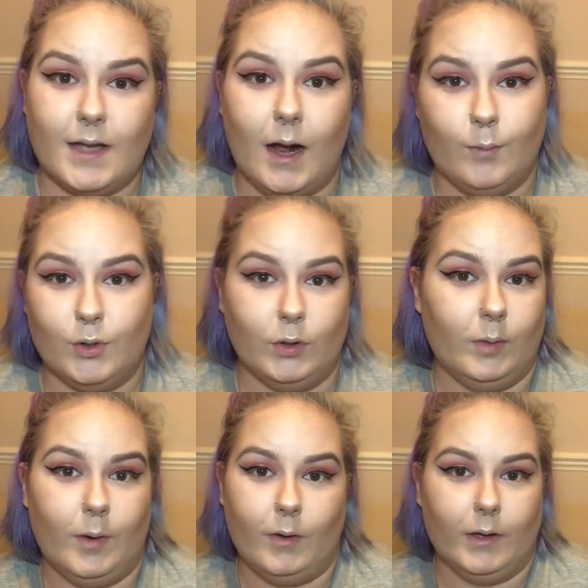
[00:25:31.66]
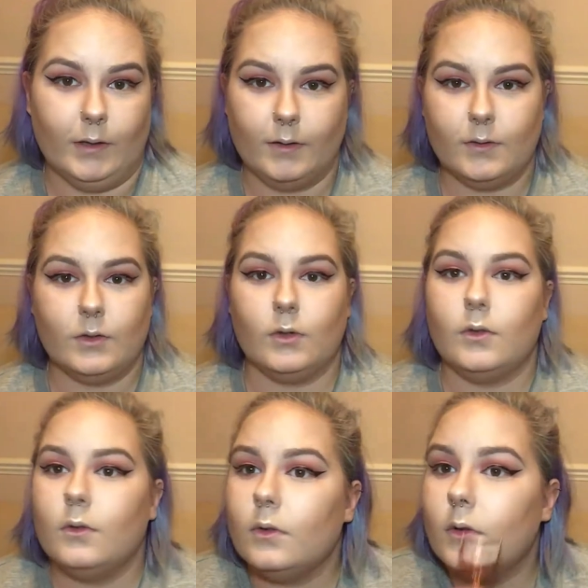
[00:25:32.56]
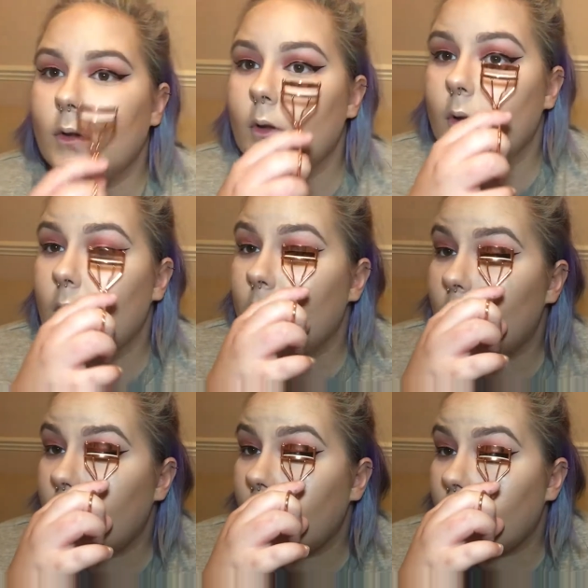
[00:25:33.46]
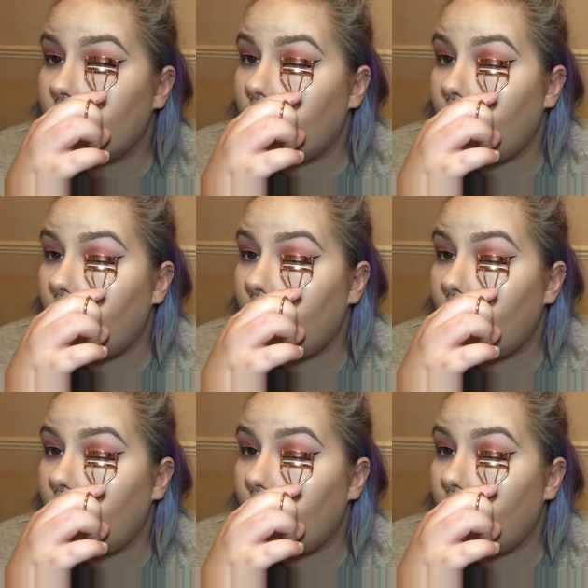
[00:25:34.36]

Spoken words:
absolutely brilliant. So just